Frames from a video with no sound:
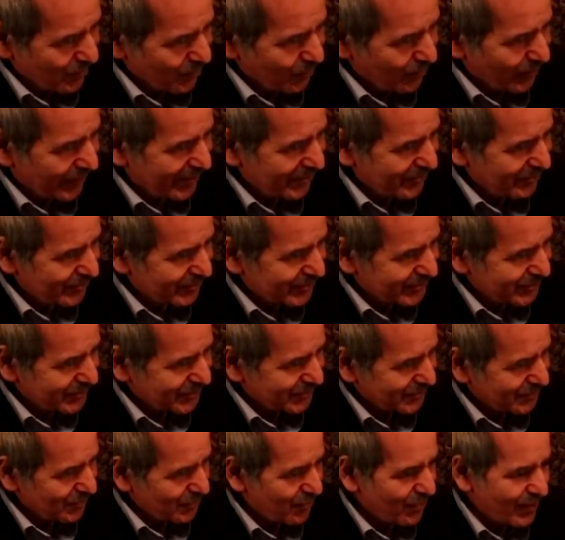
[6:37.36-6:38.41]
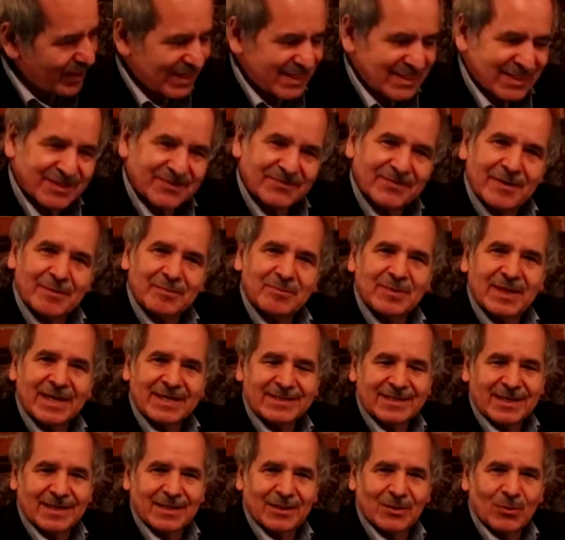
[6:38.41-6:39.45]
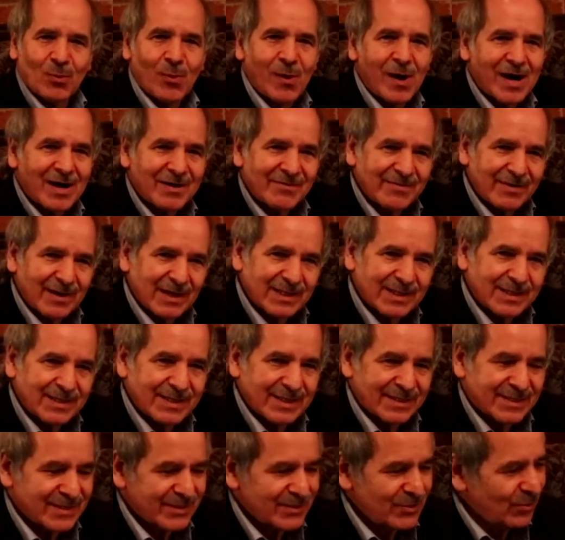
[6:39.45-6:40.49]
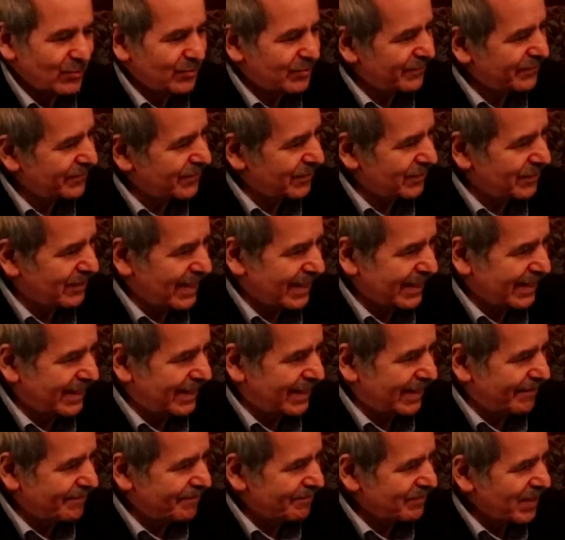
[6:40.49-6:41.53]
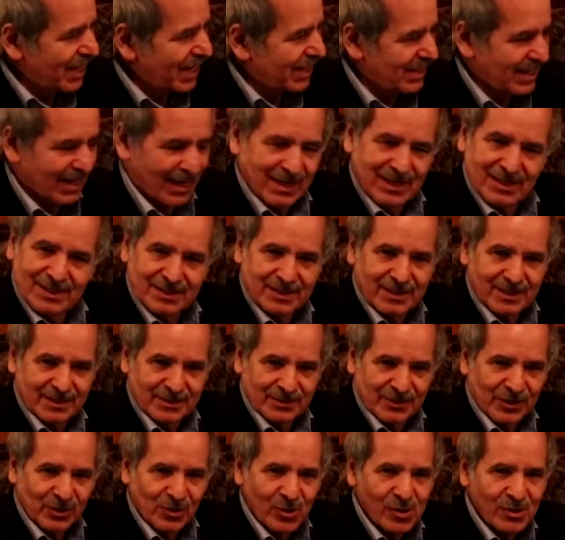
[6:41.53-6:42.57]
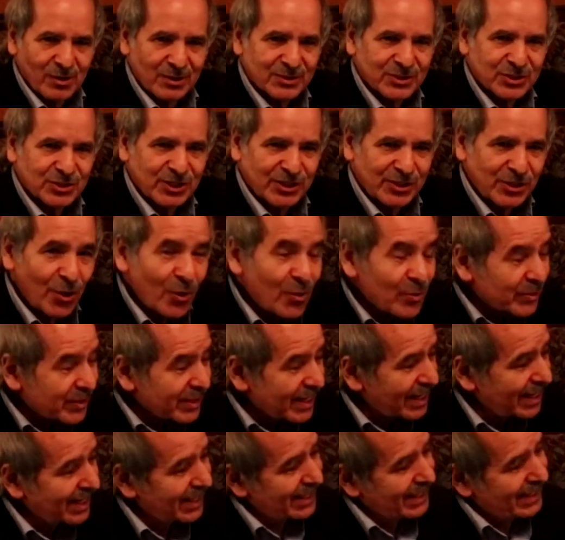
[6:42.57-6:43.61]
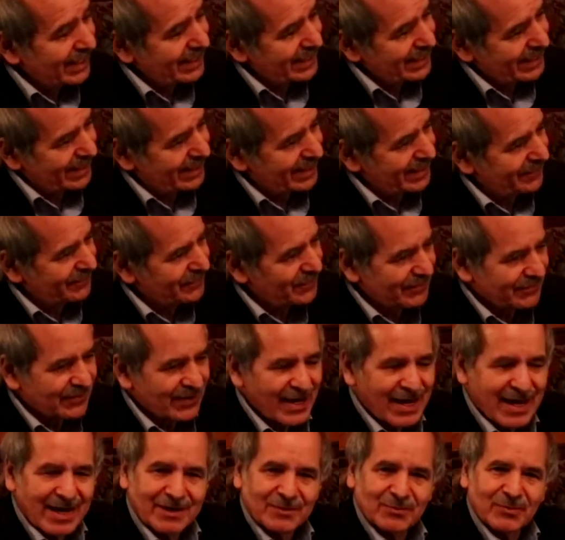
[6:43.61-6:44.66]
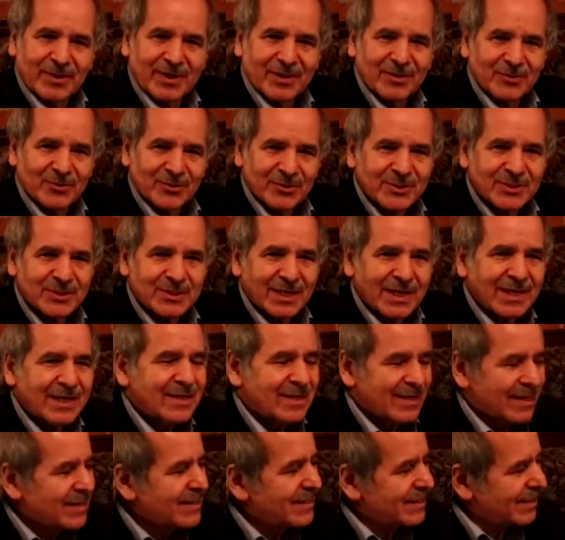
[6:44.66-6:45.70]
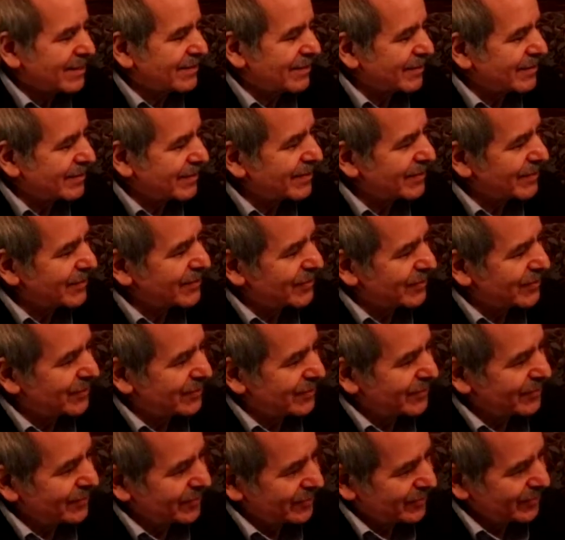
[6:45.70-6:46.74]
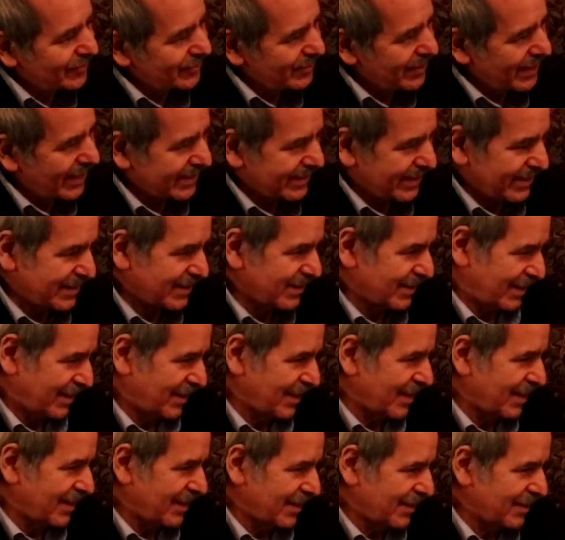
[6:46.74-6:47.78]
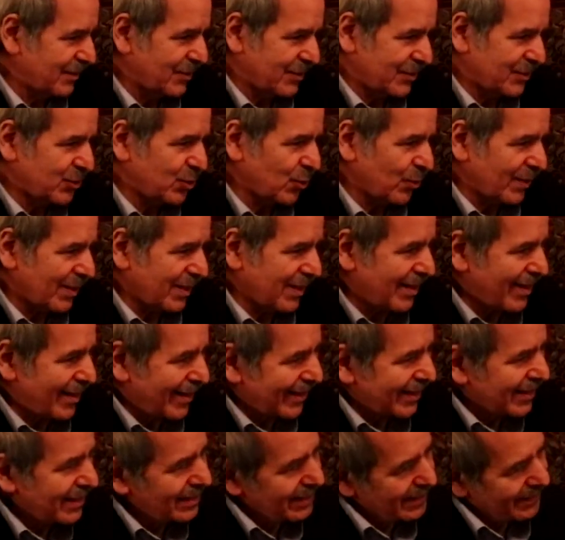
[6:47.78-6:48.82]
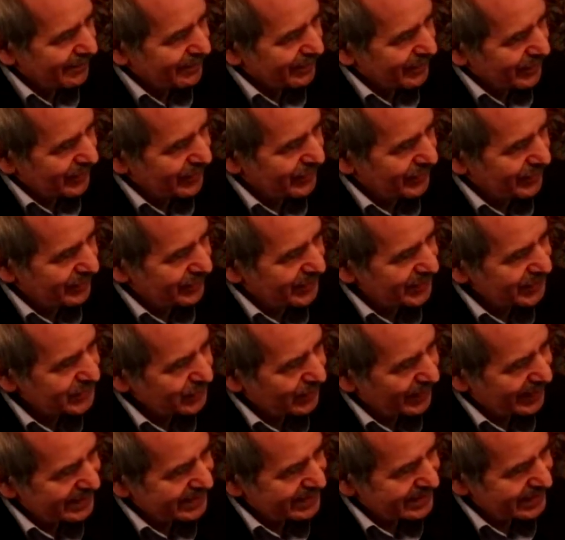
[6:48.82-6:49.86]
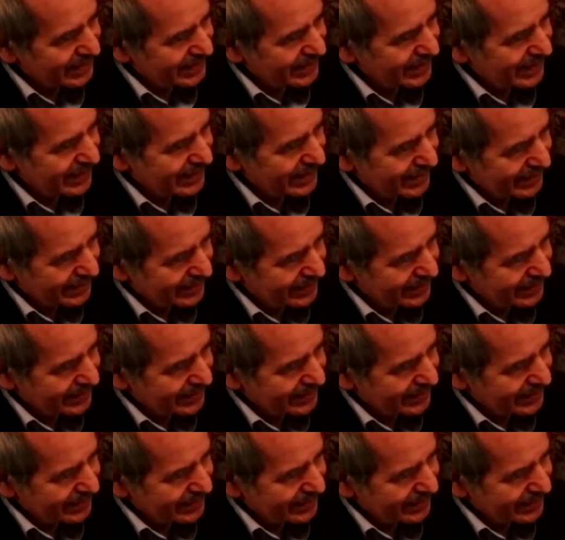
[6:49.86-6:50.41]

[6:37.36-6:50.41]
one of those wines from like the Loire Valley that's known for like they call Chinon, and if you ever had one of those, you'll like this. You enjoy it a lot. This wine's in the